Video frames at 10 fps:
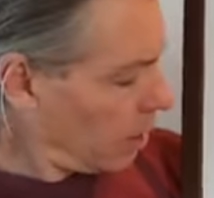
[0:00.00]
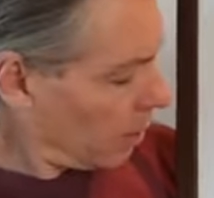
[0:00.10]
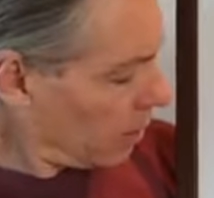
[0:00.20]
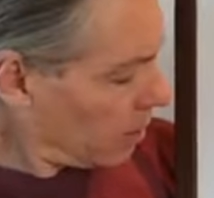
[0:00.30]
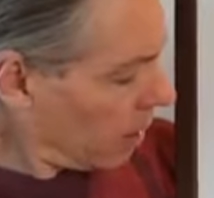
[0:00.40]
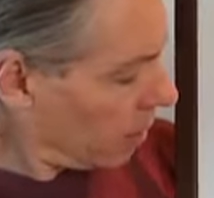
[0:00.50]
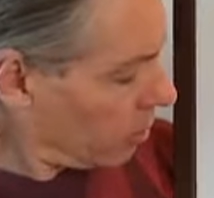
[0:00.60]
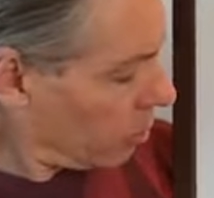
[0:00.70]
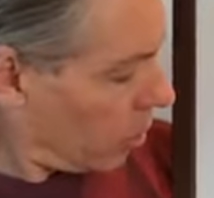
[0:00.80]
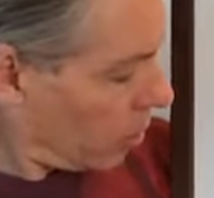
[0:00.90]
the second
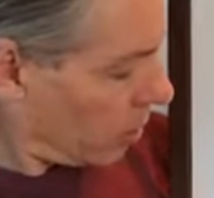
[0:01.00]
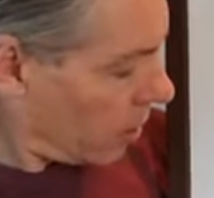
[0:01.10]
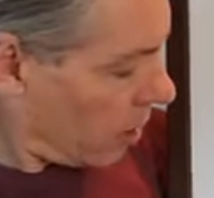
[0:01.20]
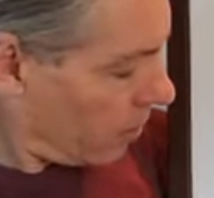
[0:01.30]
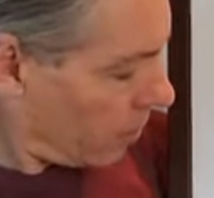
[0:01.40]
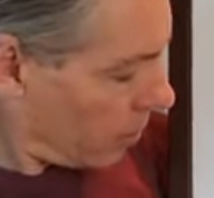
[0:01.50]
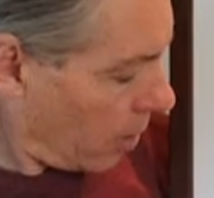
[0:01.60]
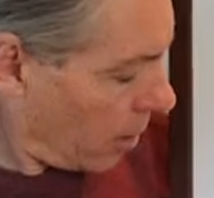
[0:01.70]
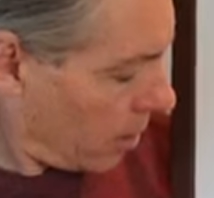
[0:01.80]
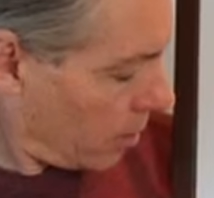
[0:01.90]
stroke is upper
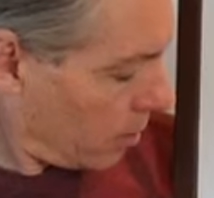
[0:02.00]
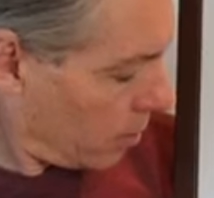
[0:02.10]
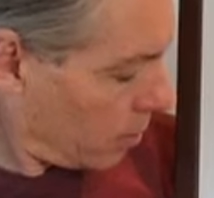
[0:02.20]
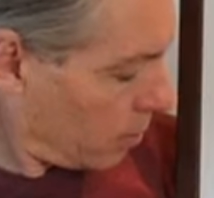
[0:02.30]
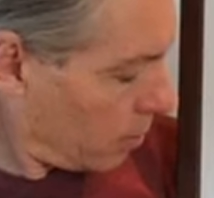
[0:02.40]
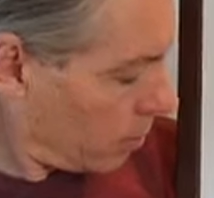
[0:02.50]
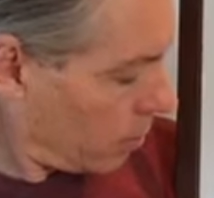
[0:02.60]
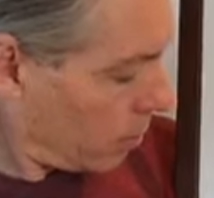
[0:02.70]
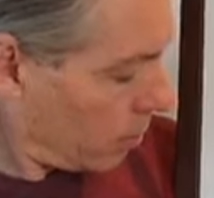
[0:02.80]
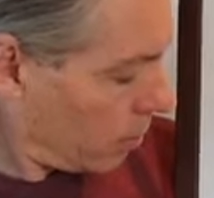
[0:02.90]
right,
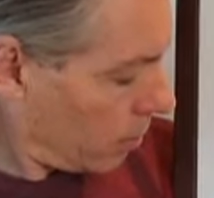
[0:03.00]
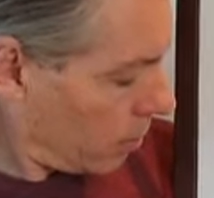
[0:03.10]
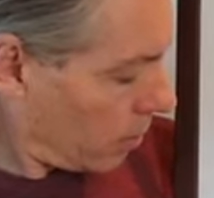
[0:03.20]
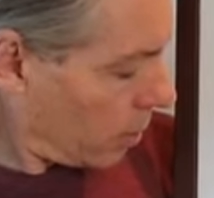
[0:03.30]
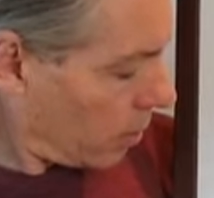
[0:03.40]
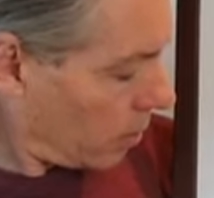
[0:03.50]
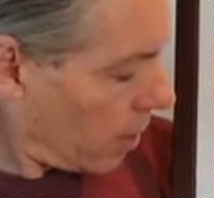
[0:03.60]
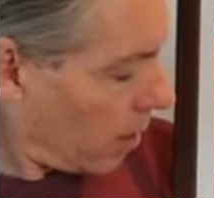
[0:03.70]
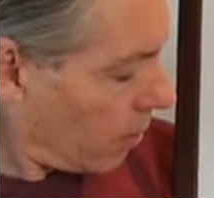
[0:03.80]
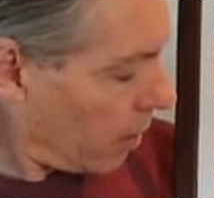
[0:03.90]
goes
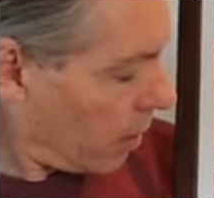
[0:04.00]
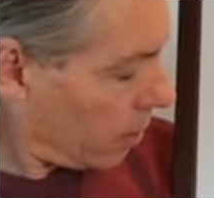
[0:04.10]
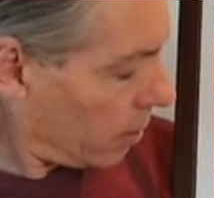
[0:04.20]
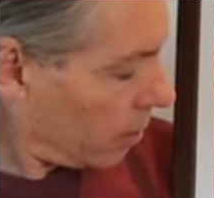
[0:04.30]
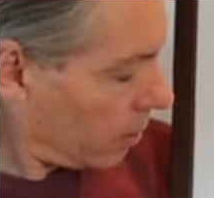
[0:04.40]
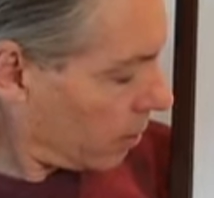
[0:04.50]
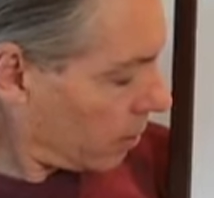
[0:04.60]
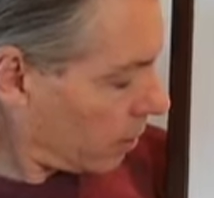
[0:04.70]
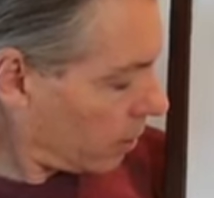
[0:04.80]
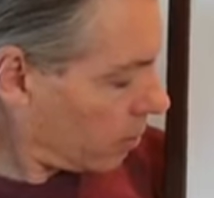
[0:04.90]
that way,
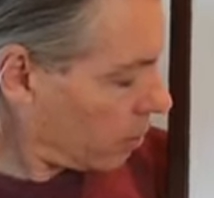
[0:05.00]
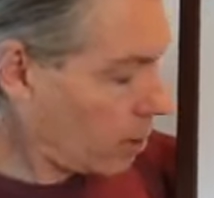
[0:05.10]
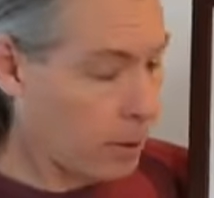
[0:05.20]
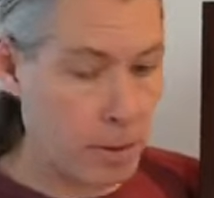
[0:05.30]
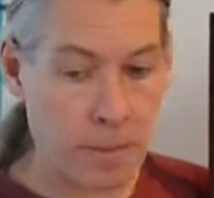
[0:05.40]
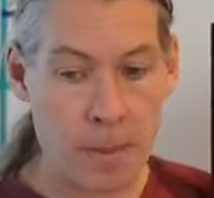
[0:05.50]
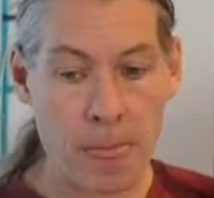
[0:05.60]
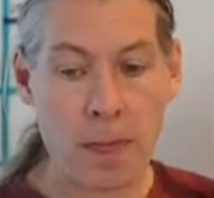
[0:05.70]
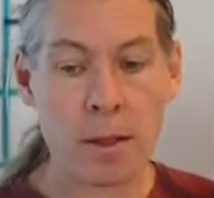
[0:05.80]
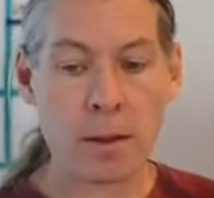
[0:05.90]
second stroke.
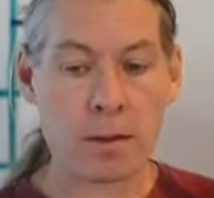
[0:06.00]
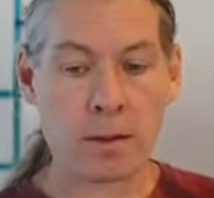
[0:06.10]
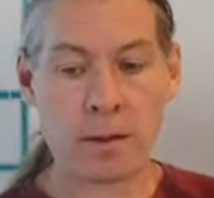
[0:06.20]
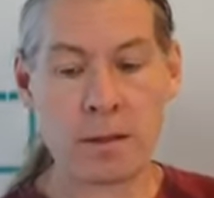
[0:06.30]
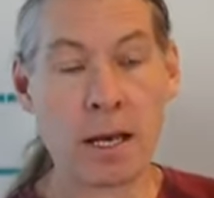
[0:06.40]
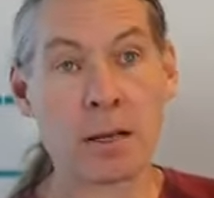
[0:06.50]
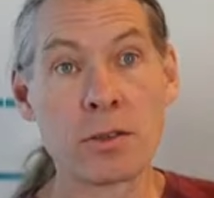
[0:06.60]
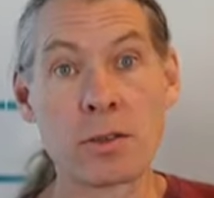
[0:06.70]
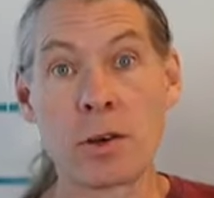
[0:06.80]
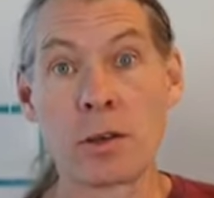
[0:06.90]
So the second
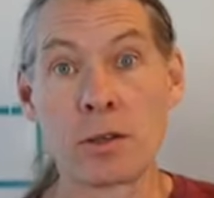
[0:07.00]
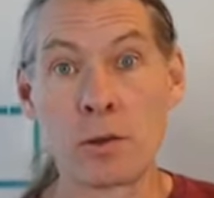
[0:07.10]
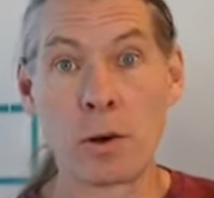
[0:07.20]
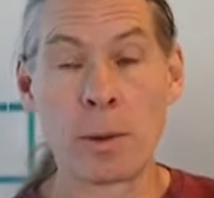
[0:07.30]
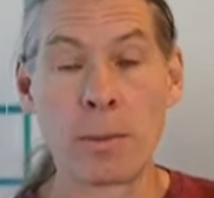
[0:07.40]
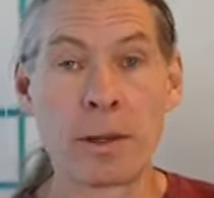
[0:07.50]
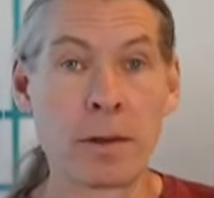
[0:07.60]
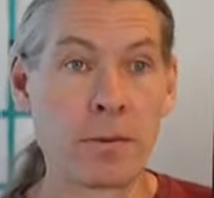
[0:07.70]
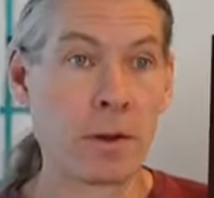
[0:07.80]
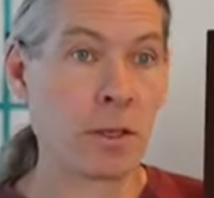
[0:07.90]
stroke is normal, but the
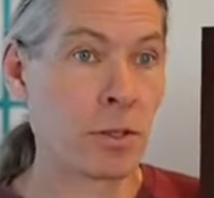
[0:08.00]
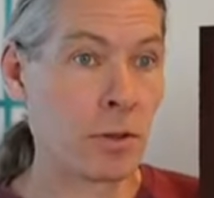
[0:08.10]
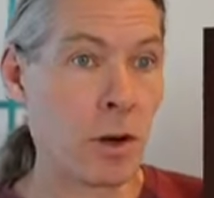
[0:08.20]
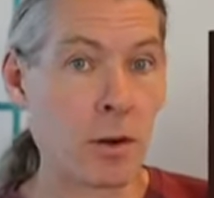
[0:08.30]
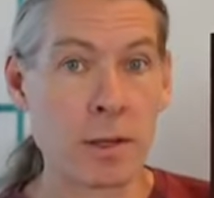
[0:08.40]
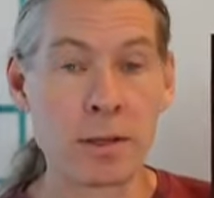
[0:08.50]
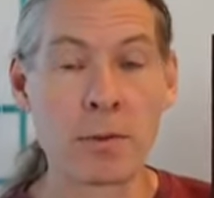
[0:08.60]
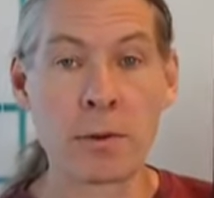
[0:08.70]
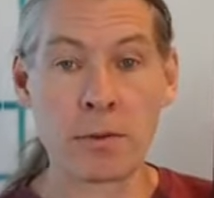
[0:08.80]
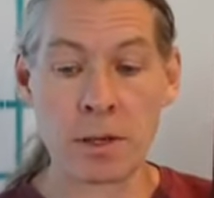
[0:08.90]
first stroke is in
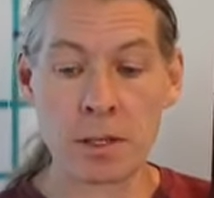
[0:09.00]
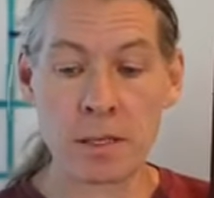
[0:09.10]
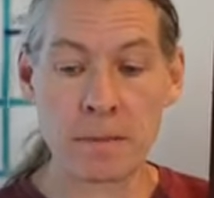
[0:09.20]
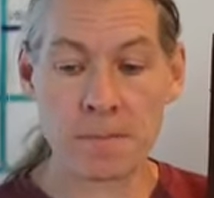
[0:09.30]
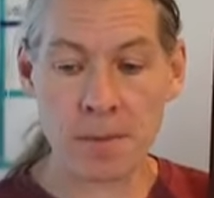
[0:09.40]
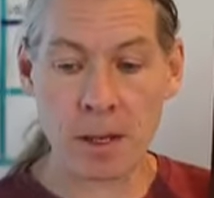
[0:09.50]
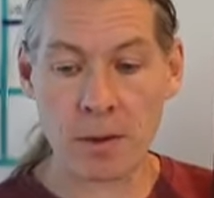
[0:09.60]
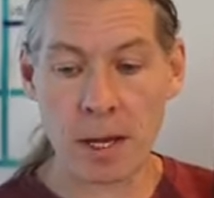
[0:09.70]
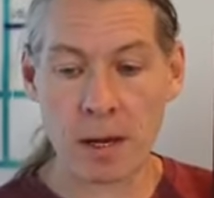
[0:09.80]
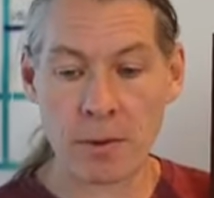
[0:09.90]
reverse.
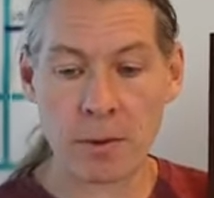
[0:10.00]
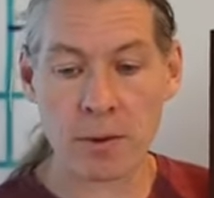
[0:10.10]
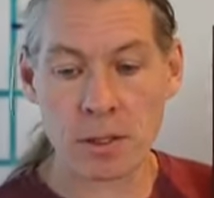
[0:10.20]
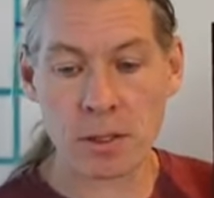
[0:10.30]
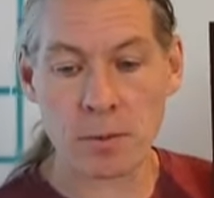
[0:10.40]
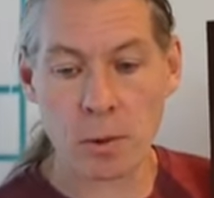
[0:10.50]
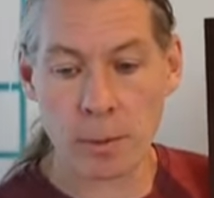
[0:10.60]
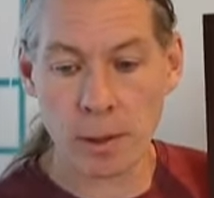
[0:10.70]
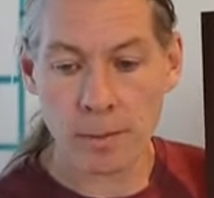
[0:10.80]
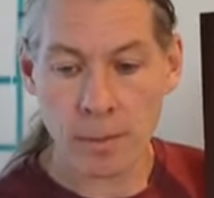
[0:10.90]
Okay, reverse of
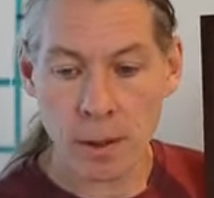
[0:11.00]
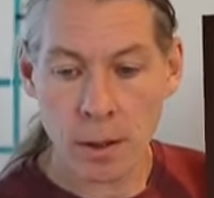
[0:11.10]
normal.